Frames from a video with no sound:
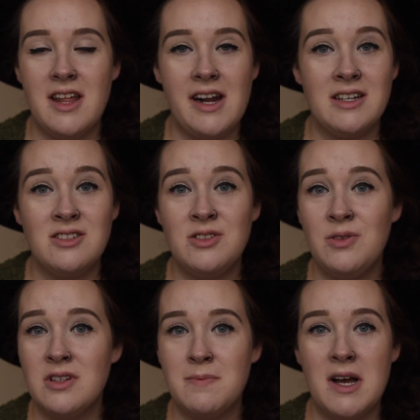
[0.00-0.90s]
that as
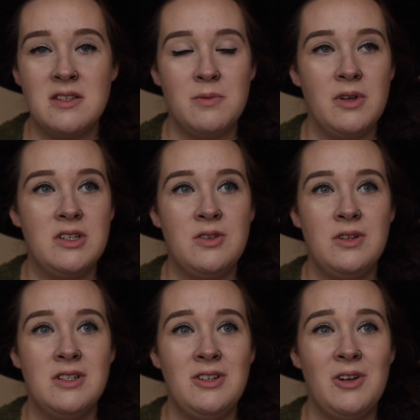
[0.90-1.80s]
soon as possible, as
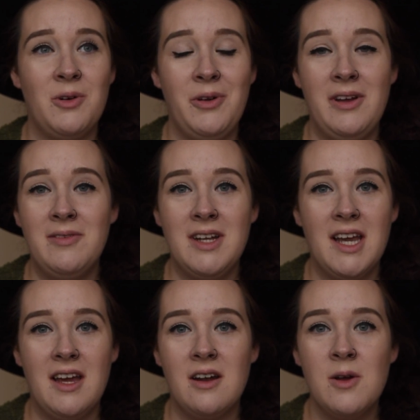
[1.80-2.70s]
soon as you even
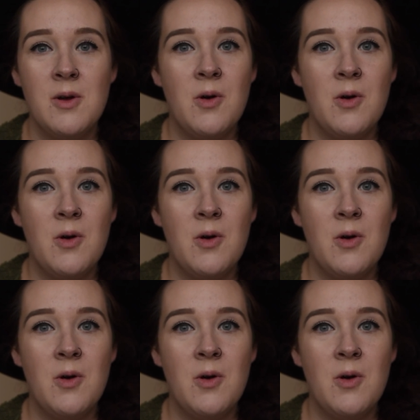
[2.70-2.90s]
get